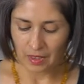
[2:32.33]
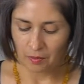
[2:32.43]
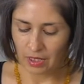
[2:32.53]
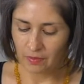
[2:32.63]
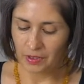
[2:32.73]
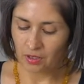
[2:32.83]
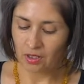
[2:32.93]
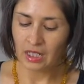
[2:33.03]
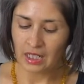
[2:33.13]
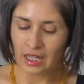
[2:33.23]
But if you're
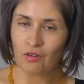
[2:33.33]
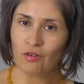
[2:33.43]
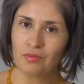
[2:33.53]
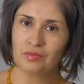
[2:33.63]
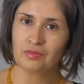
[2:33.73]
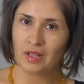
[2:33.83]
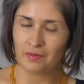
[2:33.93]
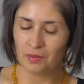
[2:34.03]
cooking it at home, maybe